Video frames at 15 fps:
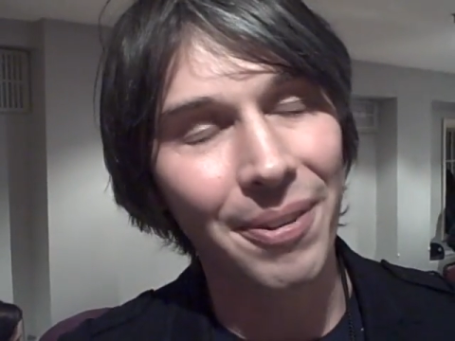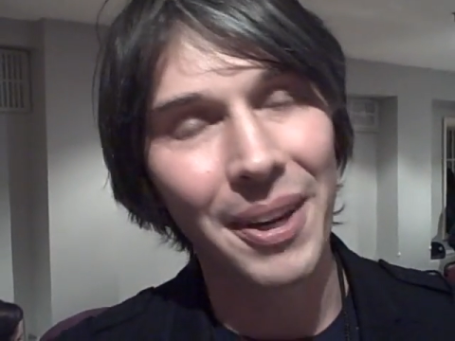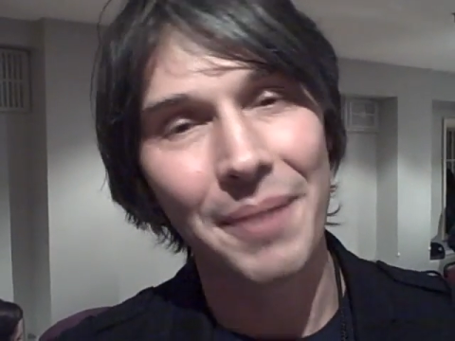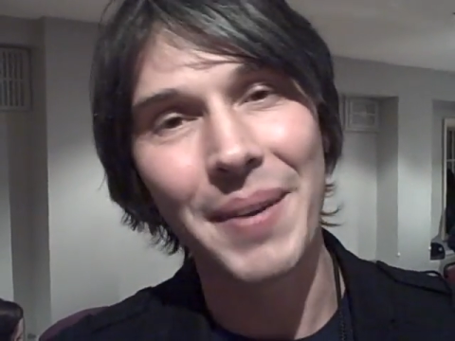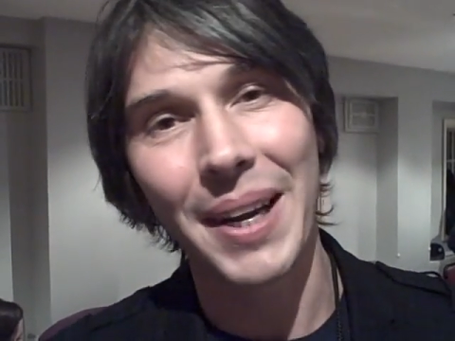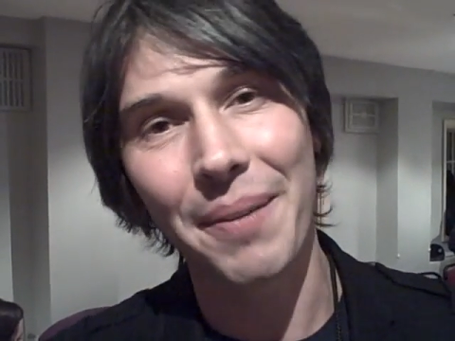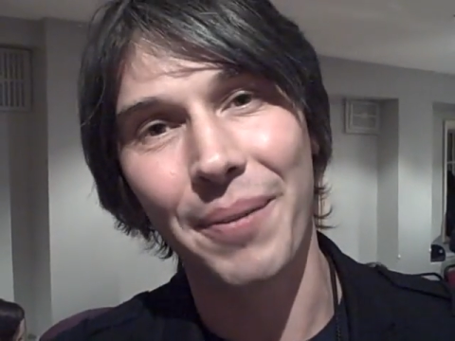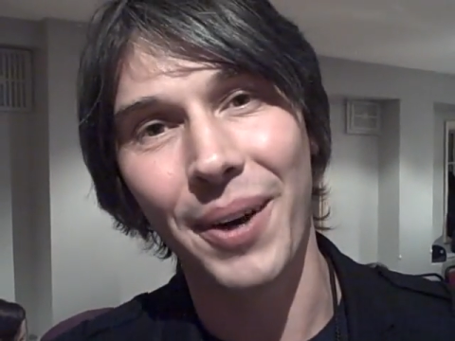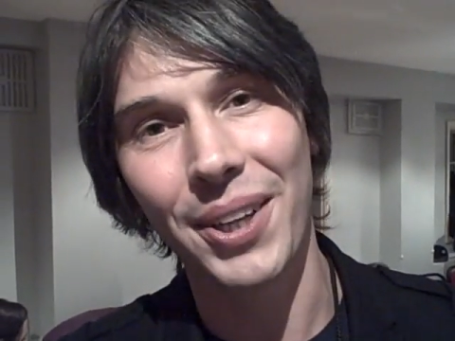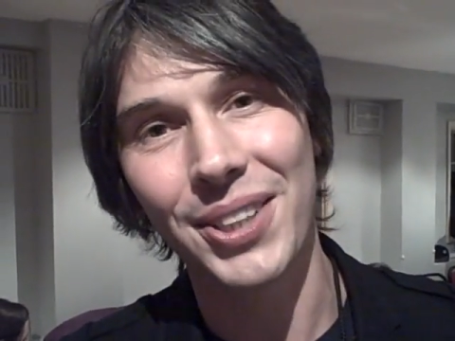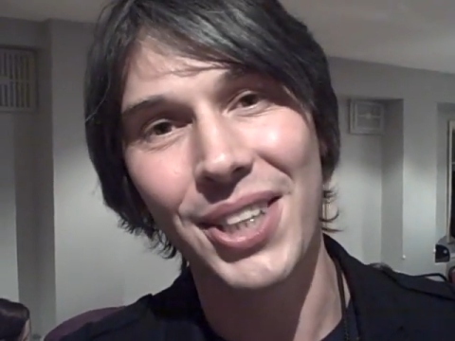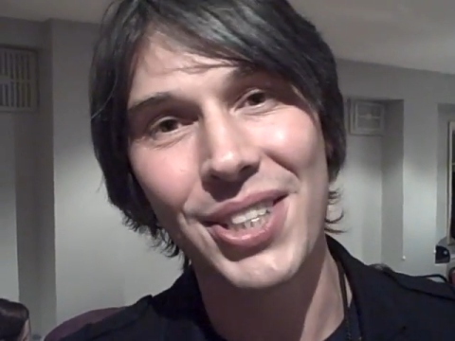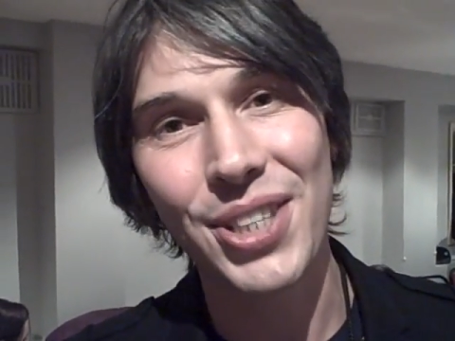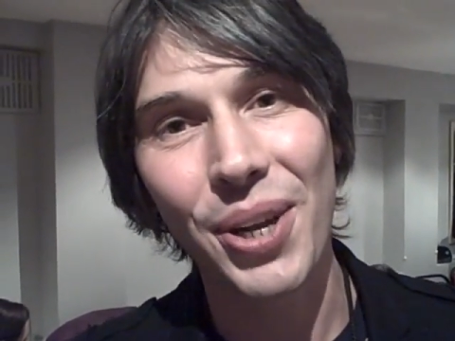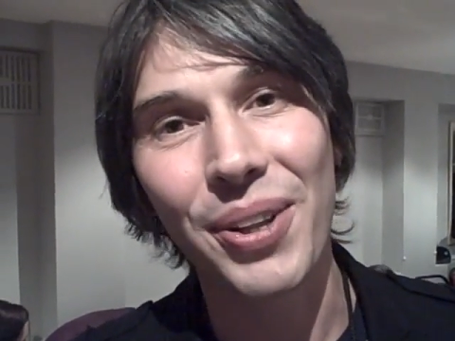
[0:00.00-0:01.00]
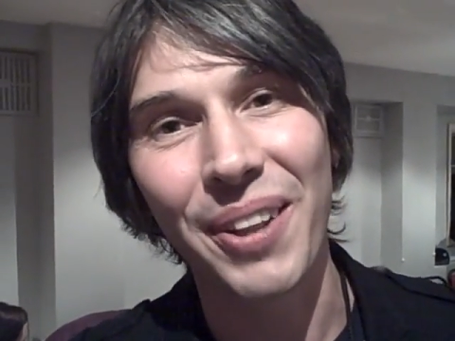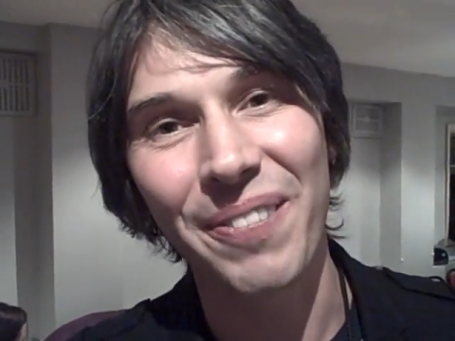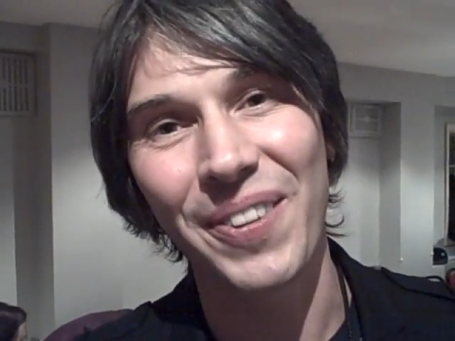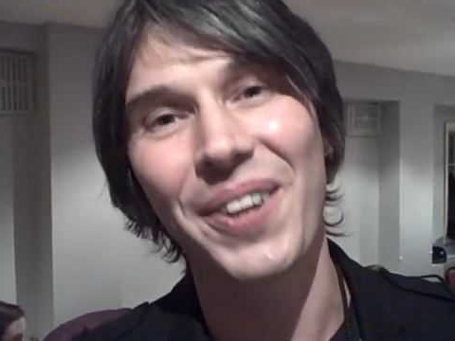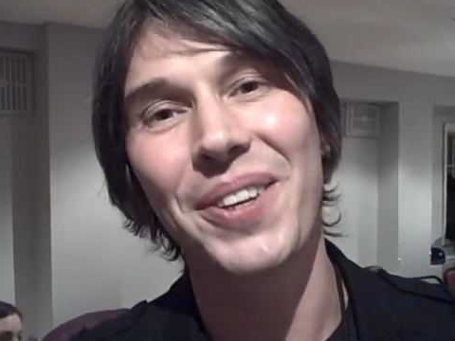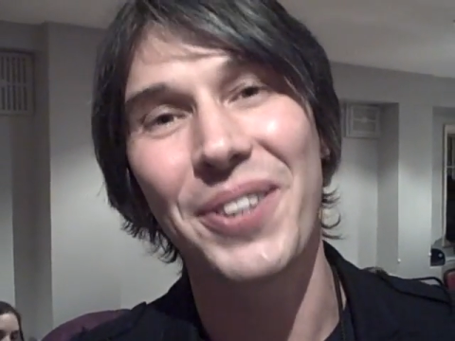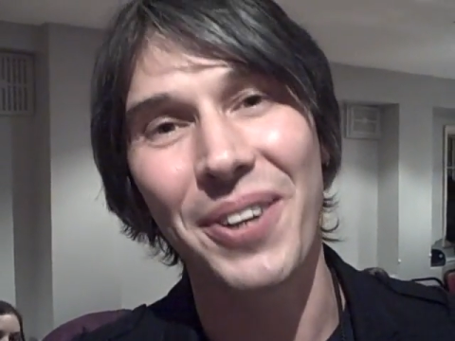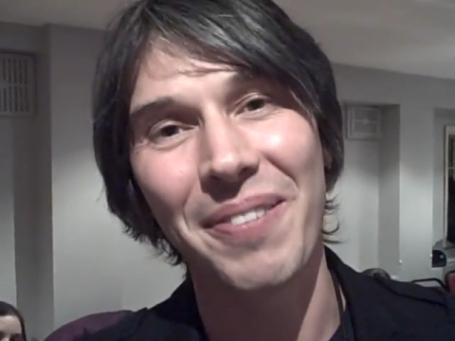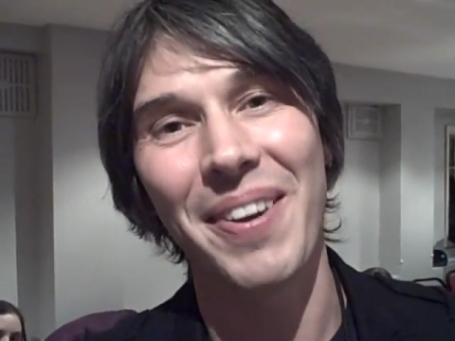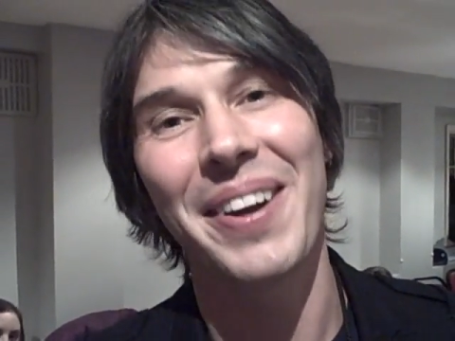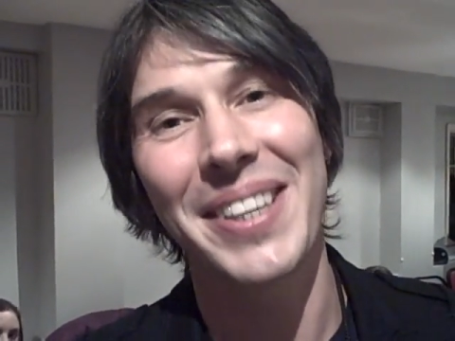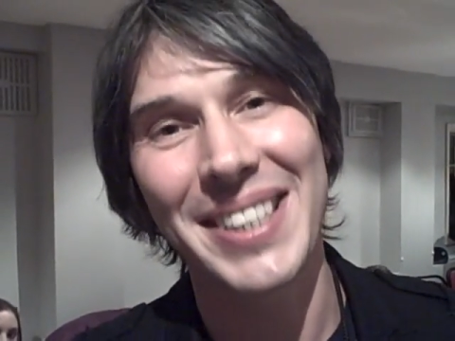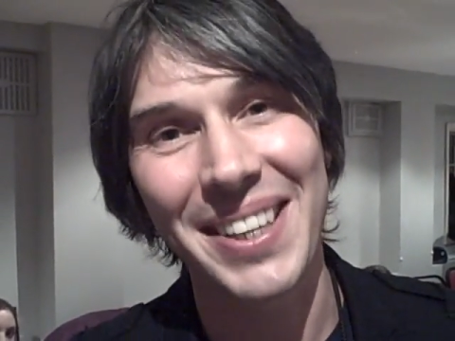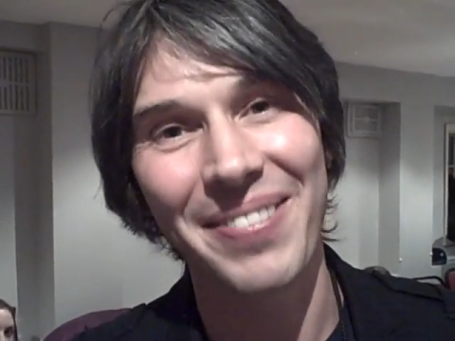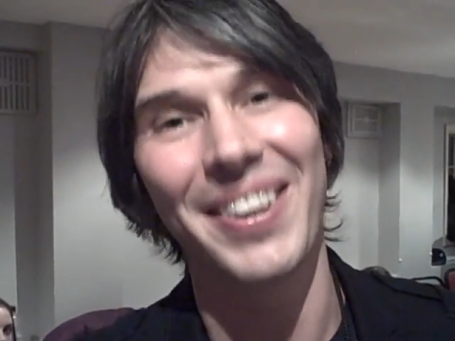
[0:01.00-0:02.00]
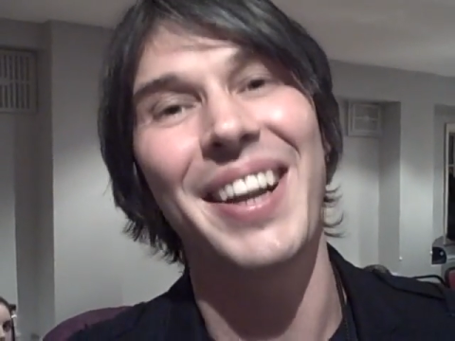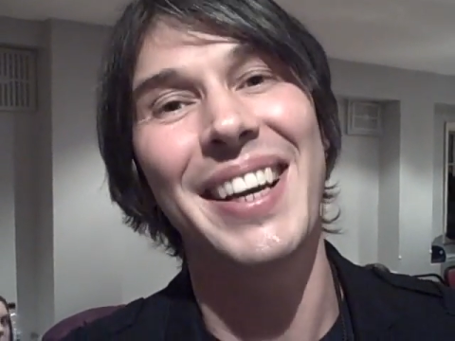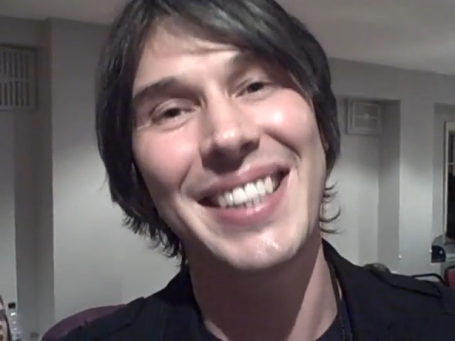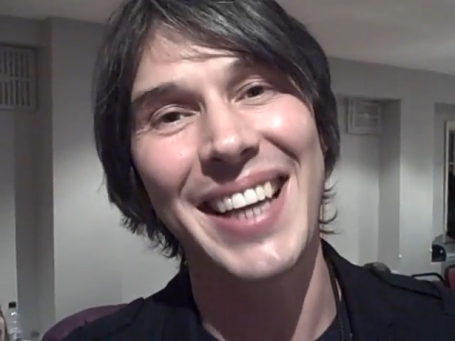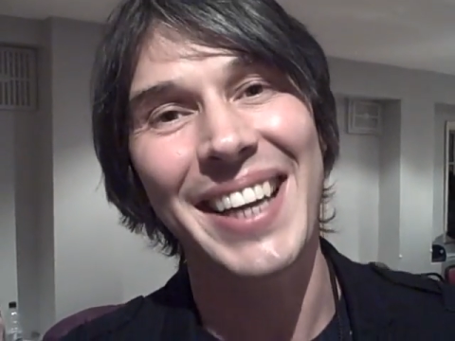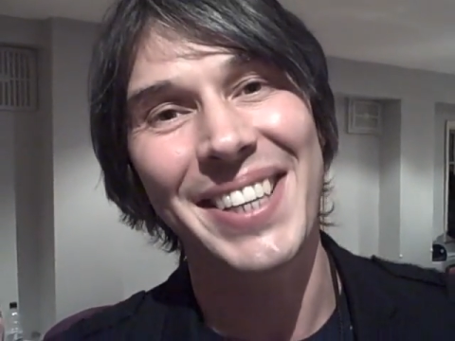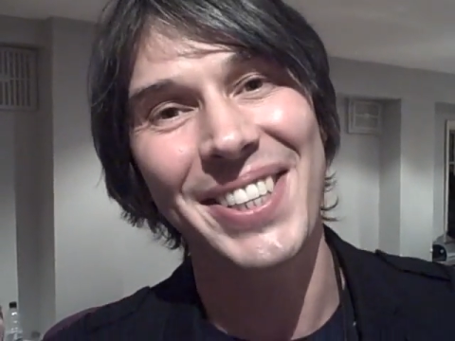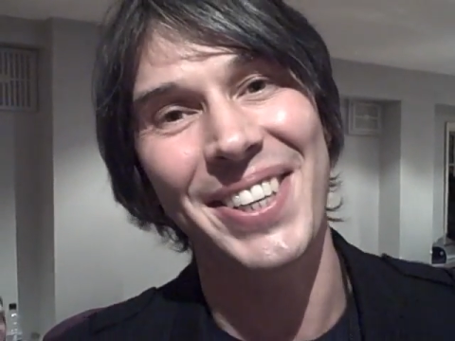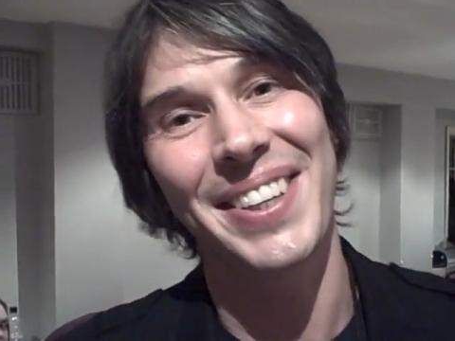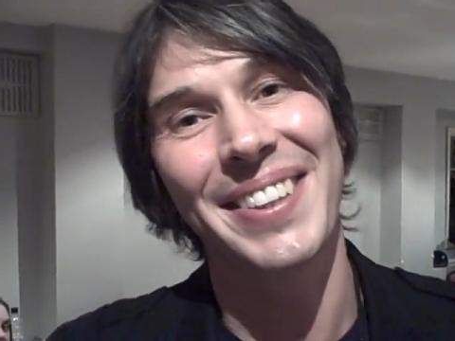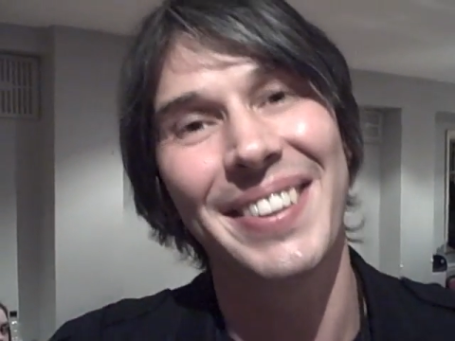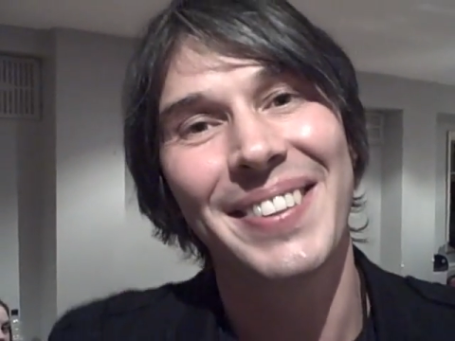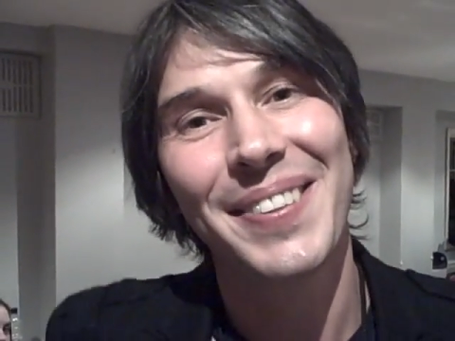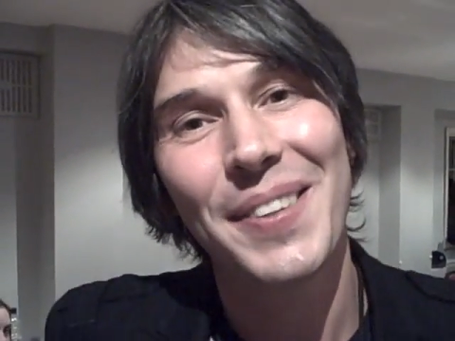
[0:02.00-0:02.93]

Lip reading: fundamental importance to the future of our civilization.